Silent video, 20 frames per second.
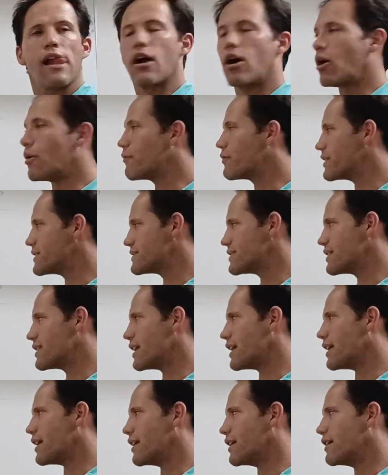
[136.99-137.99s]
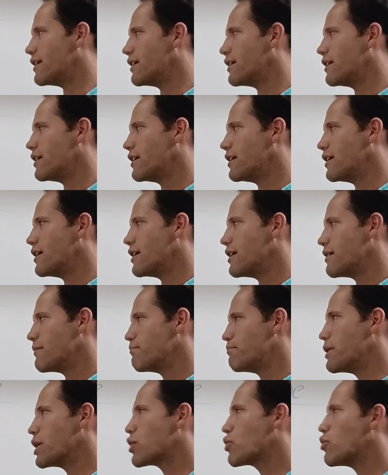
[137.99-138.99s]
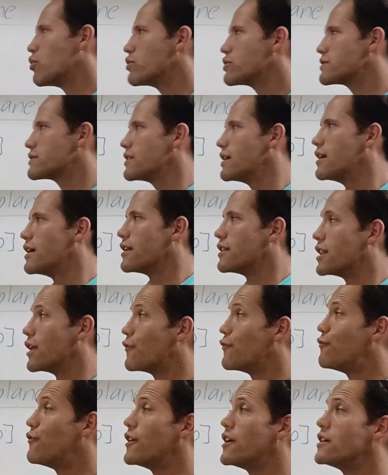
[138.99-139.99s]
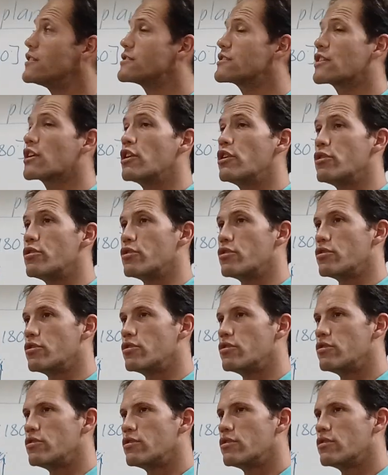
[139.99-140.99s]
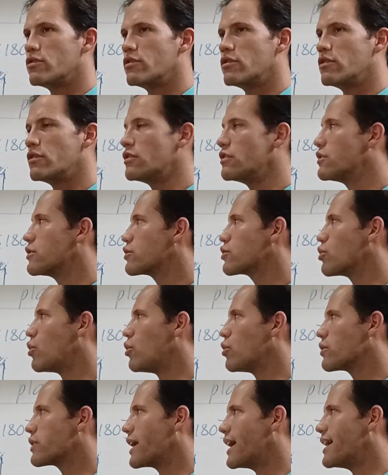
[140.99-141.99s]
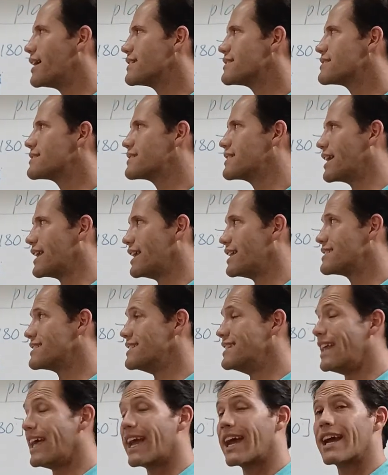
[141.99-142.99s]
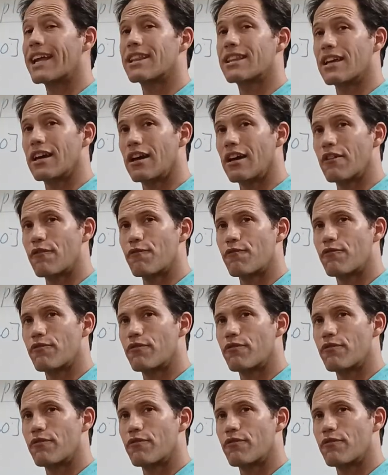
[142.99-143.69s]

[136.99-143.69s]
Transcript: Obviously there. Because the first clue told us that it's negative,